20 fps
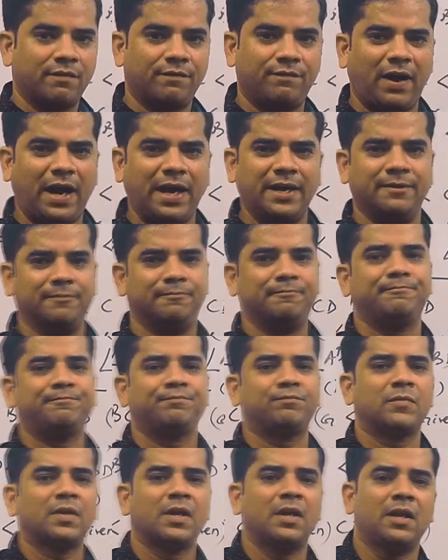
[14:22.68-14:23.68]
Fine.
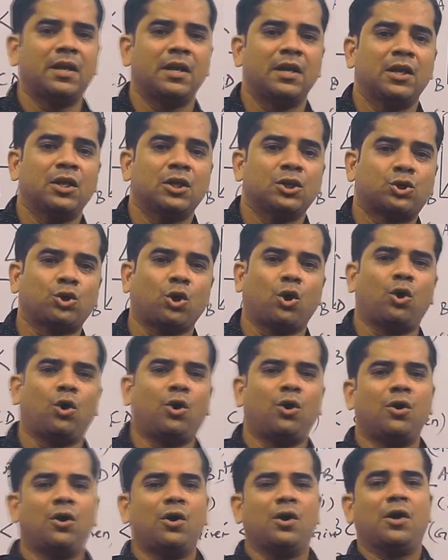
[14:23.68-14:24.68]

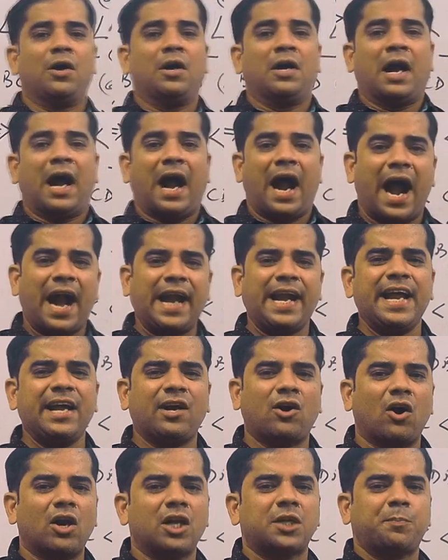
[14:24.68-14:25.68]
So, adding
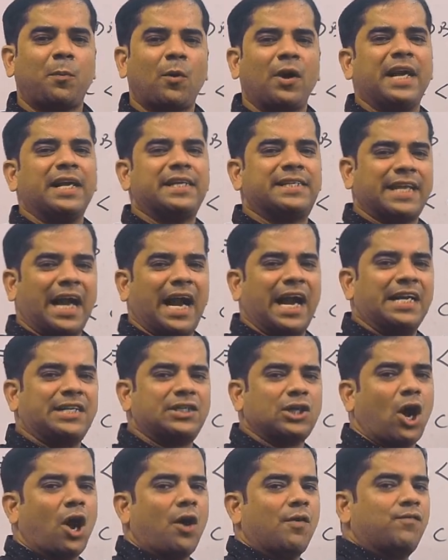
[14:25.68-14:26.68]
corresponding sides
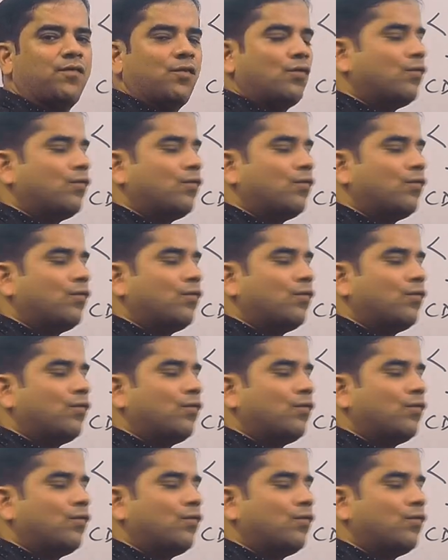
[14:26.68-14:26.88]
of